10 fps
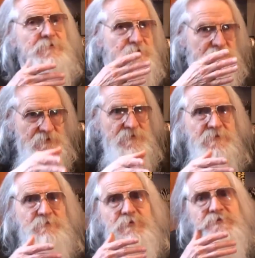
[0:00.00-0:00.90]
to in
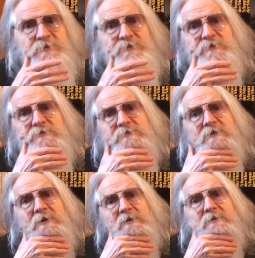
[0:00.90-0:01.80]
these positions.
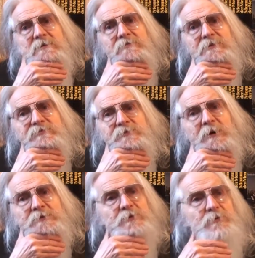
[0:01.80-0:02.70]
If
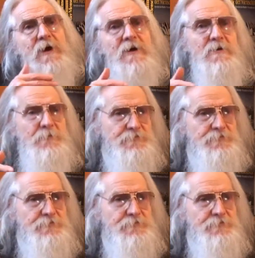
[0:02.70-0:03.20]
not, you were